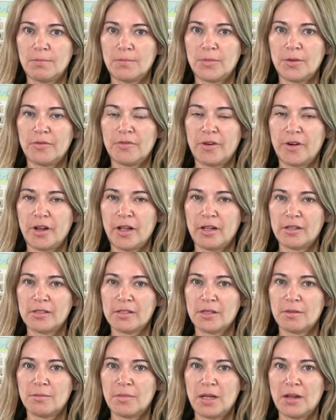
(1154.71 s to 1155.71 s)
They're very
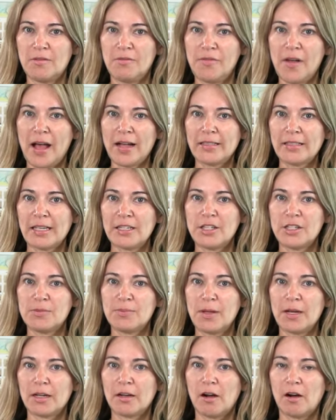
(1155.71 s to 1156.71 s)
awesome. In fact, I just
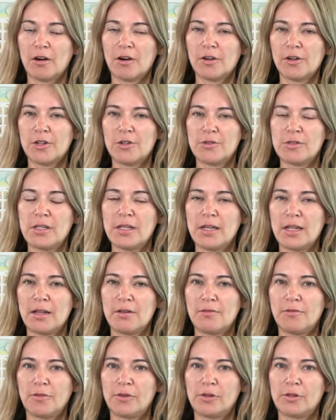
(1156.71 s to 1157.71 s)
made a card using
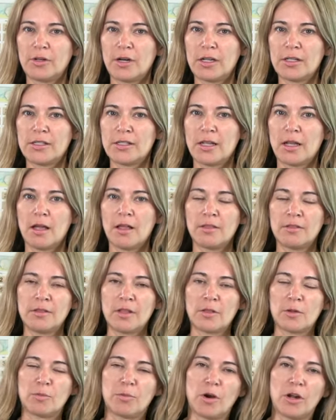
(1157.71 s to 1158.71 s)
it for a,
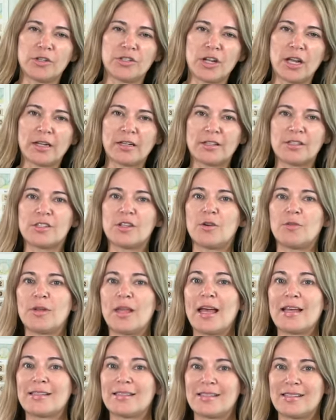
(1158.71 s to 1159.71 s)
another project. So
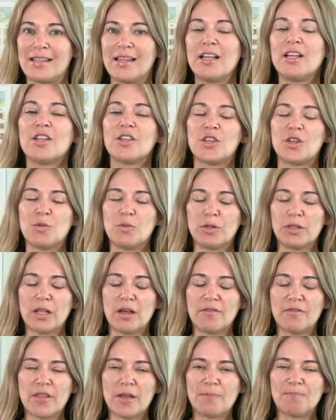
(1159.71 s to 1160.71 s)
yes, you will
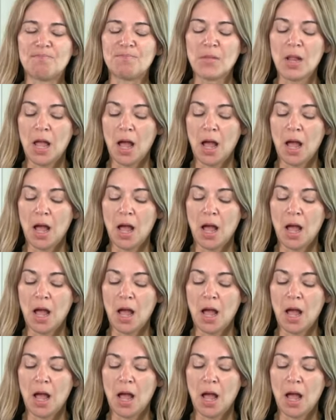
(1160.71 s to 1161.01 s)
love them.